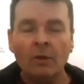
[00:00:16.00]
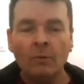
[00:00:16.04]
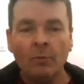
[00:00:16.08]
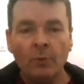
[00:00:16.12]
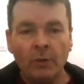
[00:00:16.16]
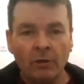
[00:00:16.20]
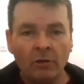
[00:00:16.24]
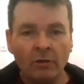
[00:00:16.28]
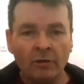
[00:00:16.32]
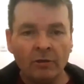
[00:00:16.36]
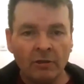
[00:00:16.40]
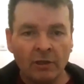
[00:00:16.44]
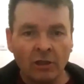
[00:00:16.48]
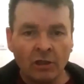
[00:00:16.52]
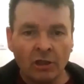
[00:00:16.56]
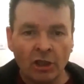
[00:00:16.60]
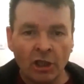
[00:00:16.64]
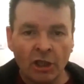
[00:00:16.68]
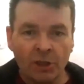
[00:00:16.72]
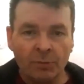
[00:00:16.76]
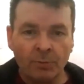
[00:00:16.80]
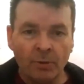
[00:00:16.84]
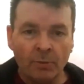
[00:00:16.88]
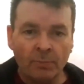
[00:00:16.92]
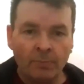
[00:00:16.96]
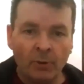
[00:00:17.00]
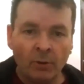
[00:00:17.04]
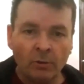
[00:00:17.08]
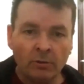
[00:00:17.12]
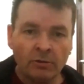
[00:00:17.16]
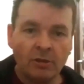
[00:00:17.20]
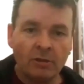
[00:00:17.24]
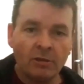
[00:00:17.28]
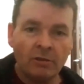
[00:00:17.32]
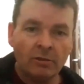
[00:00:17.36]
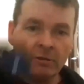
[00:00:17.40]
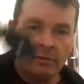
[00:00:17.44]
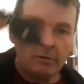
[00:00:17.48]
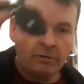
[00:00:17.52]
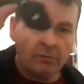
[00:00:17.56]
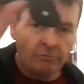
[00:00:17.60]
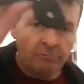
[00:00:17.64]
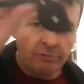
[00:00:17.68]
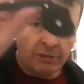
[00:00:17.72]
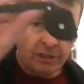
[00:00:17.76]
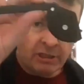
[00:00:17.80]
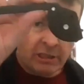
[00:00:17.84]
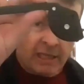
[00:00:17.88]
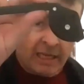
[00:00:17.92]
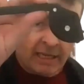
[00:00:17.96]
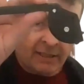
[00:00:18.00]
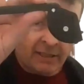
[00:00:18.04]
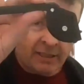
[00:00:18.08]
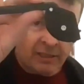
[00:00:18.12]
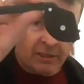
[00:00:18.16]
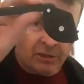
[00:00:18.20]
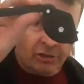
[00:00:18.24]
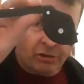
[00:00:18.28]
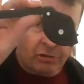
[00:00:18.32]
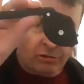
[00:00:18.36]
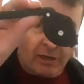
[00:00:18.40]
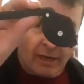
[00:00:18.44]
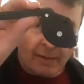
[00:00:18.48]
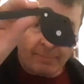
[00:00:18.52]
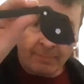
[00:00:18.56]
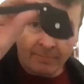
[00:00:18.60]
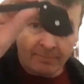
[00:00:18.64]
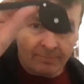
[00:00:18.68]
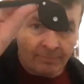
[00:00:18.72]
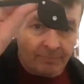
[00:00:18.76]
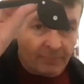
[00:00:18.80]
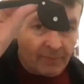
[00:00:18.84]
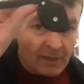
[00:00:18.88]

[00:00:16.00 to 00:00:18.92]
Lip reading: we're on the crossbow bolt retaining strap.